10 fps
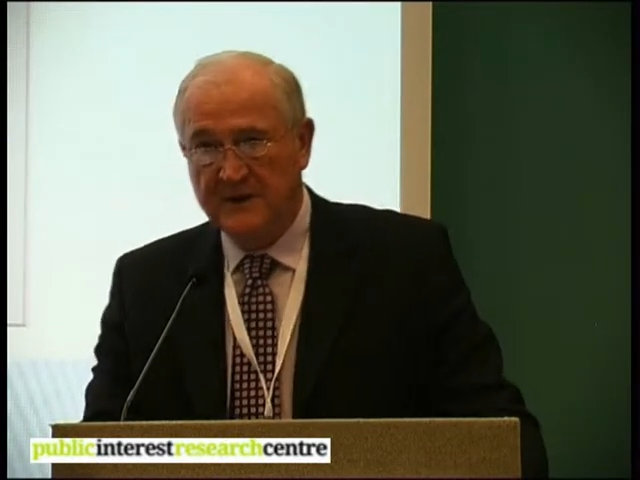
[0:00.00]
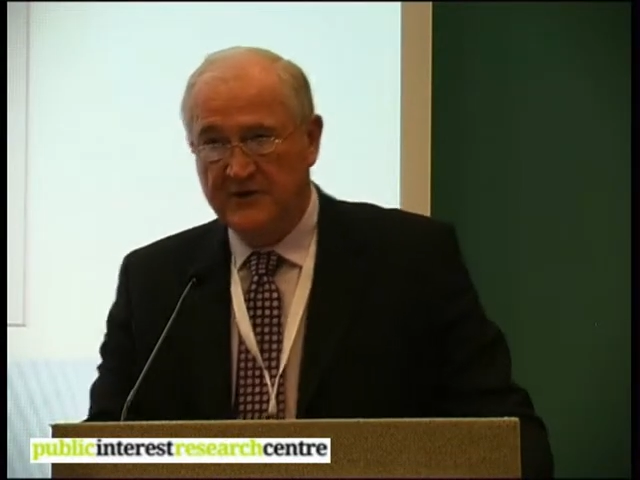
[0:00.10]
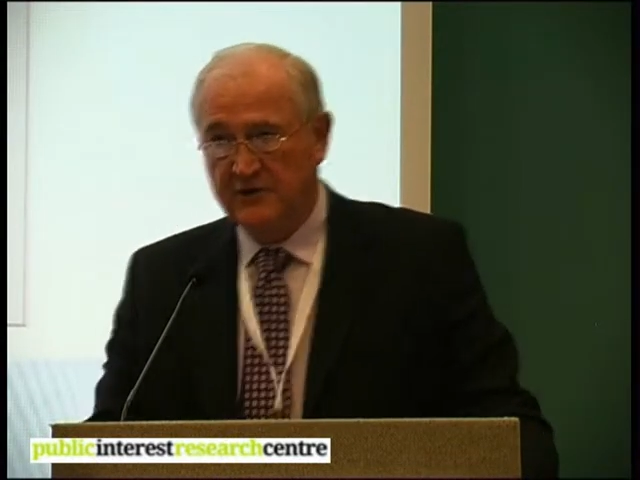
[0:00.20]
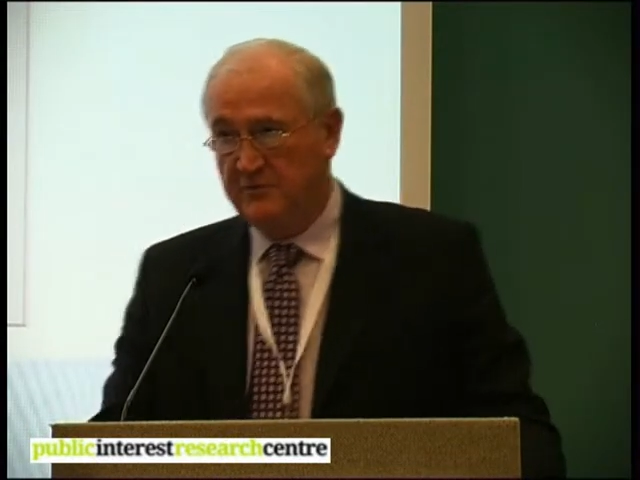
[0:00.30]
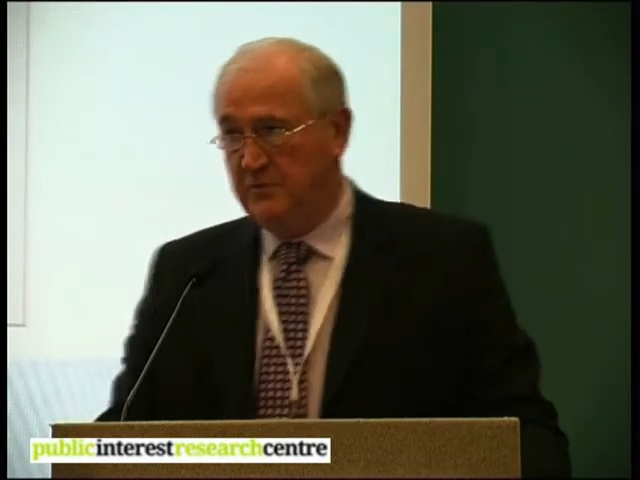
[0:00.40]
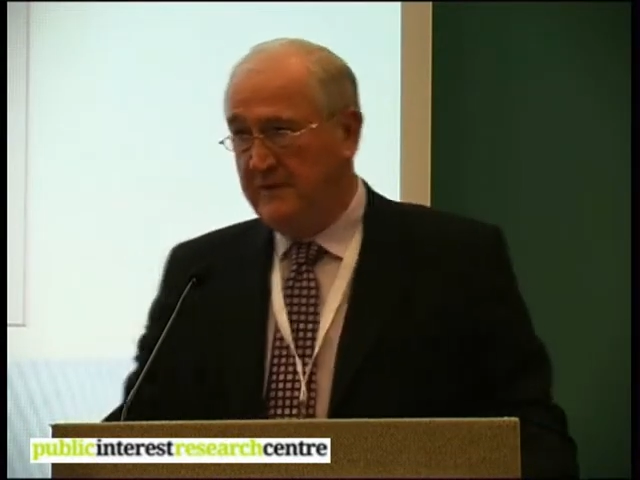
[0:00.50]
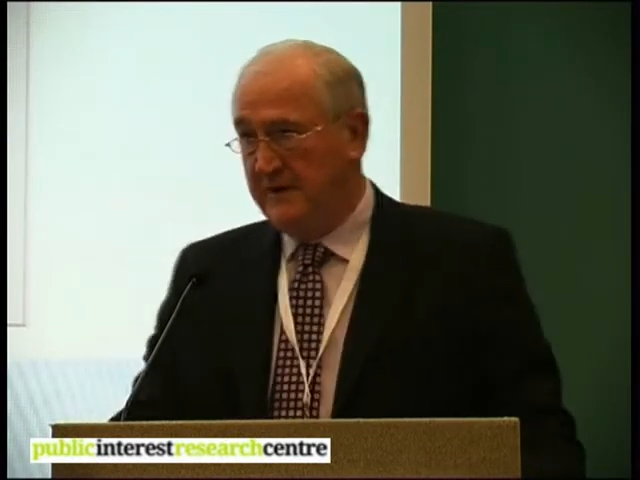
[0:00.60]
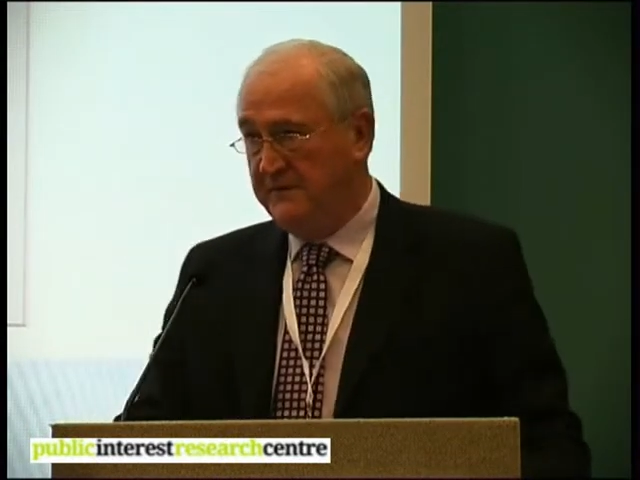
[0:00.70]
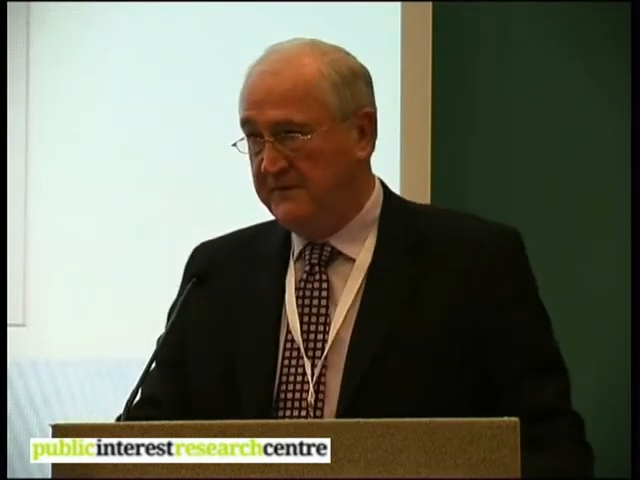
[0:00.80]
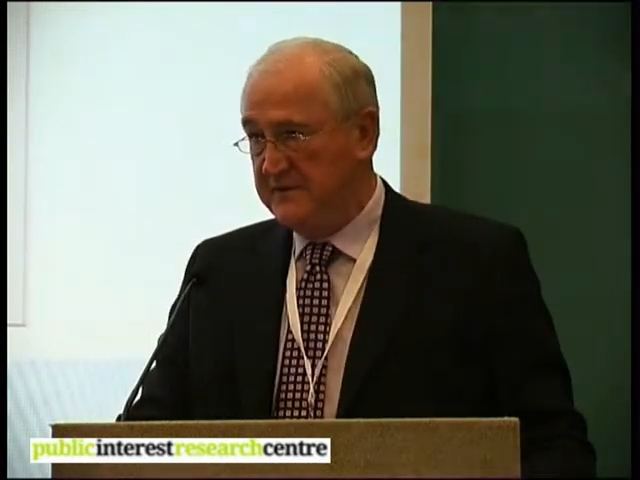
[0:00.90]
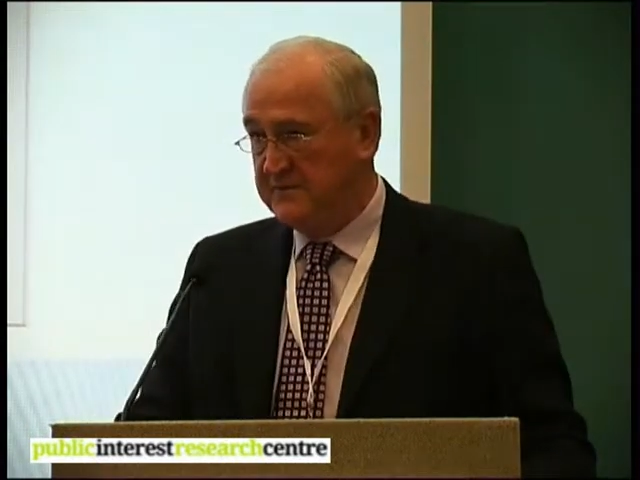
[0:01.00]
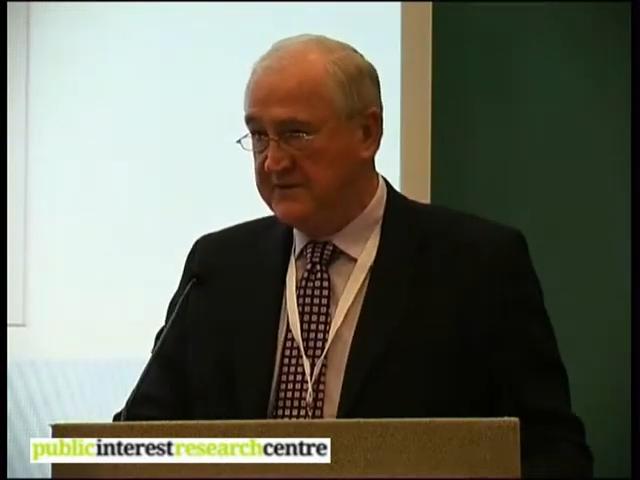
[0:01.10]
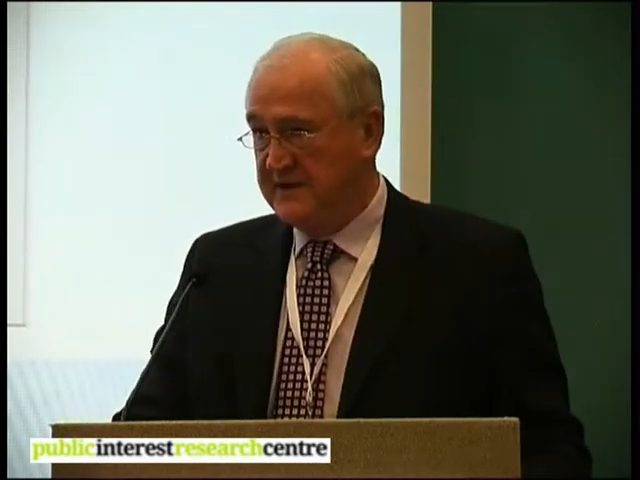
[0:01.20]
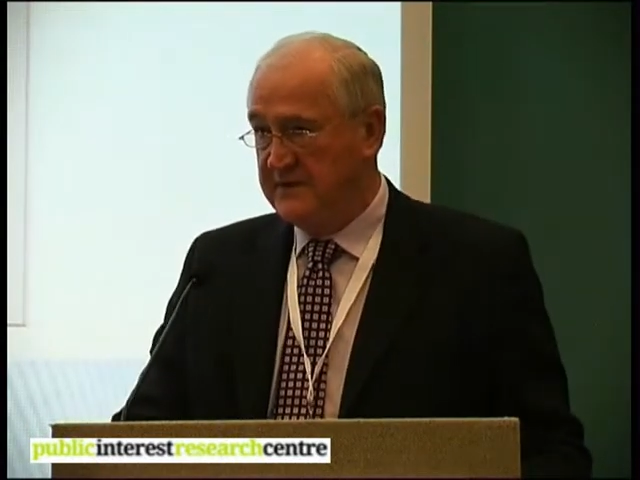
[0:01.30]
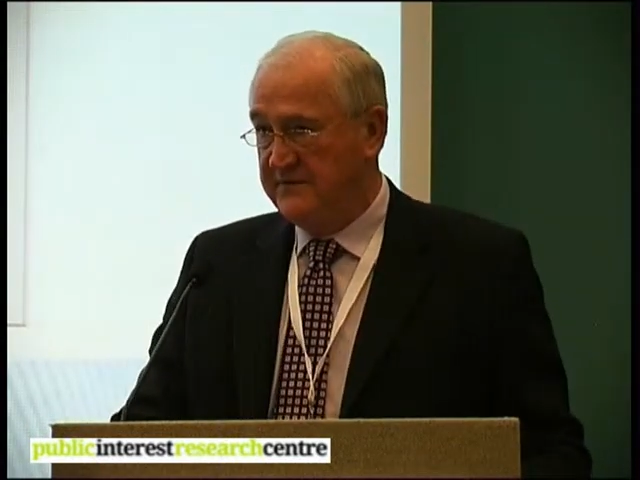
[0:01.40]
that Europe will make
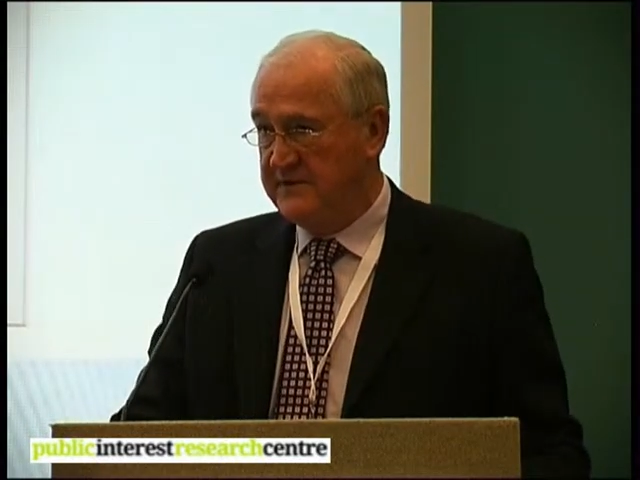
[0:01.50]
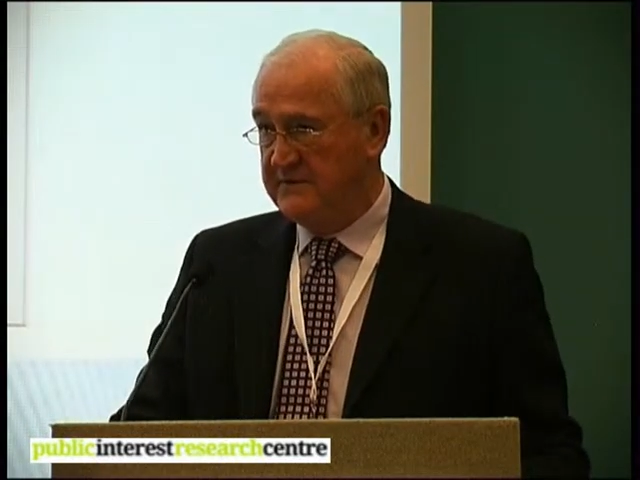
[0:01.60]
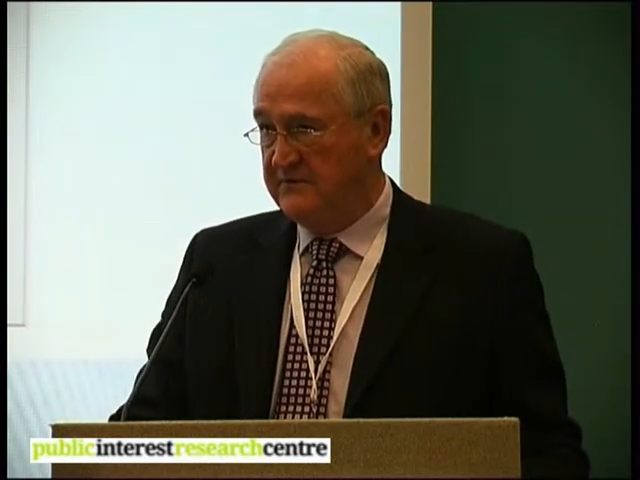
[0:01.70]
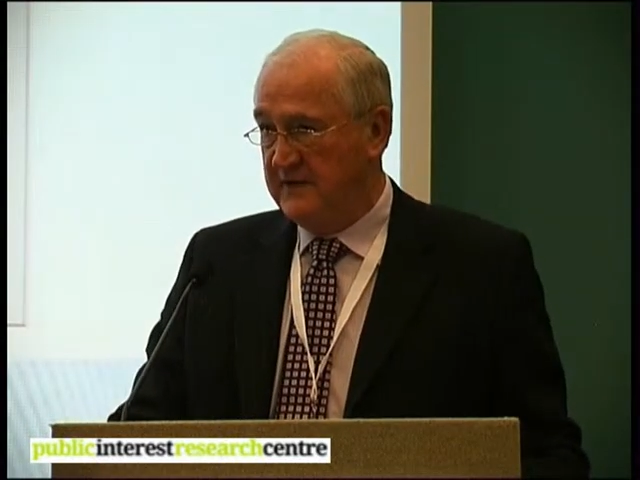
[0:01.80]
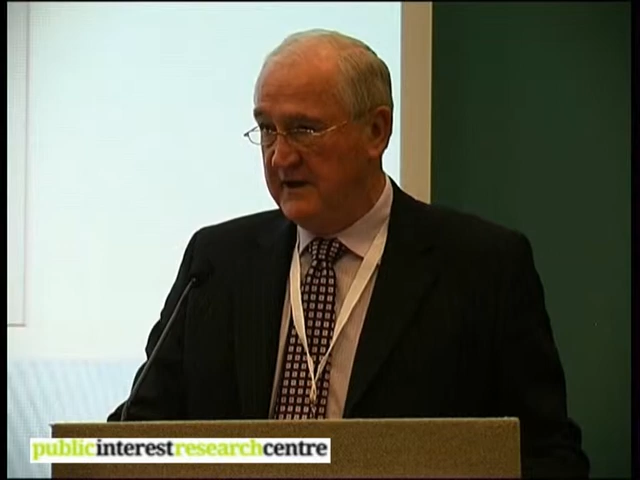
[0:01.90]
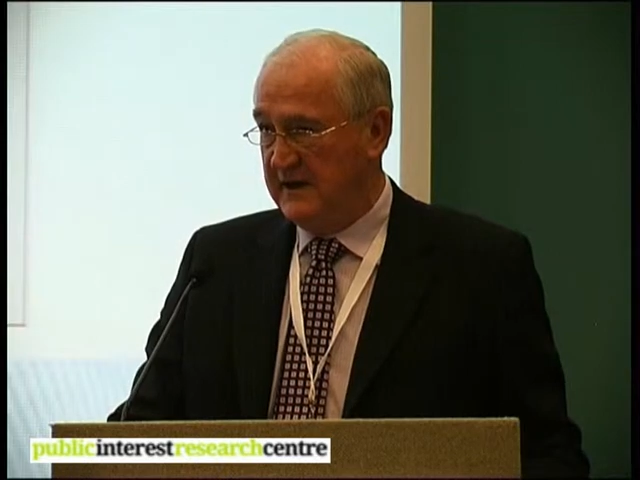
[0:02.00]
50% of its